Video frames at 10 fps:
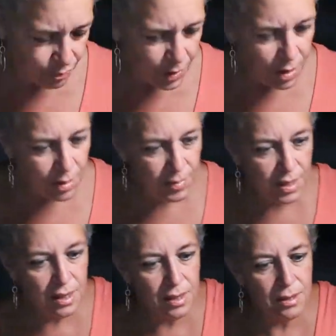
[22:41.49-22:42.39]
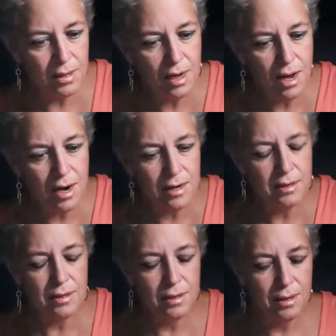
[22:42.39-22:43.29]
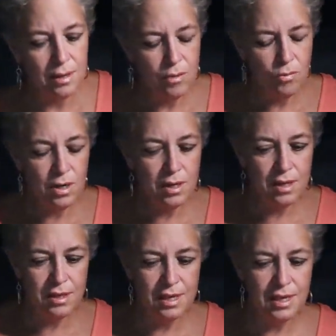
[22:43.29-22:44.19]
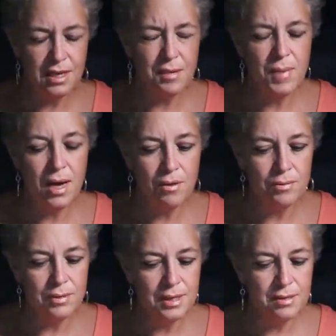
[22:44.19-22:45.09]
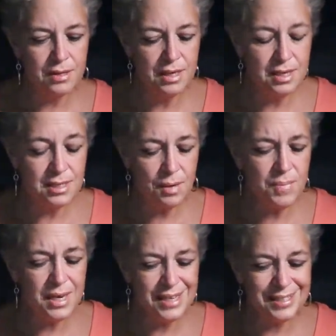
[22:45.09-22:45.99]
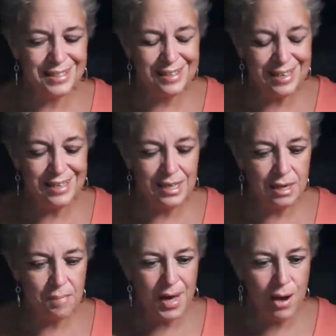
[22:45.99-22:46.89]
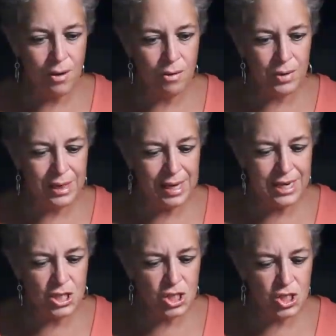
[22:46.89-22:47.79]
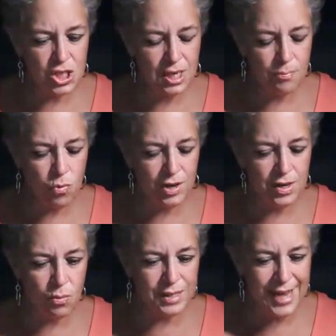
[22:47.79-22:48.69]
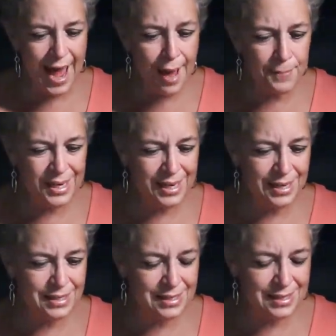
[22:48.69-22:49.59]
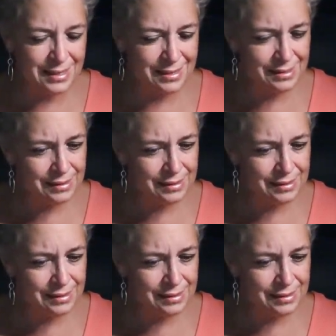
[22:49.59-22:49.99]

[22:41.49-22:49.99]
well, let me get another card. What are they thinking about? They're thinking, somebody is thinking about a relationship where there was happiness.